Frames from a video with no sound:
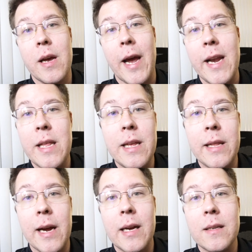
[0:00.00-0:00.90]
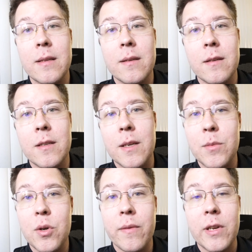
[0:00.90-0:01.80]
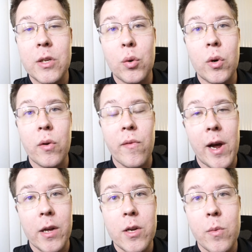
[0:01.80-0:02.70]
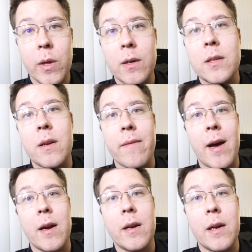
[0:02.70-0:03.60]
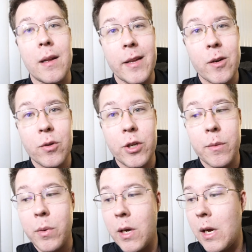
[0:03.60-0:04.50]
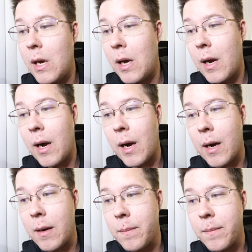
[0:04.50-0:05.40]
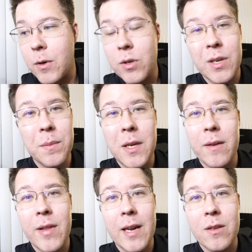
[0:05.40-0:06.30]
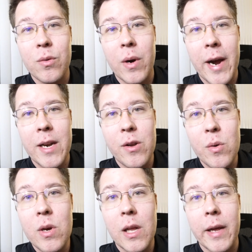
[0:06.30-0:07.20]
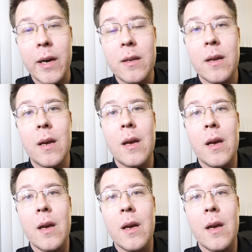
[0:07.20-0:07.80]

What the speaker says: anything that has some sort of historical value, whether it's Nevada, an illegal chip, or something of that sort, I do collect.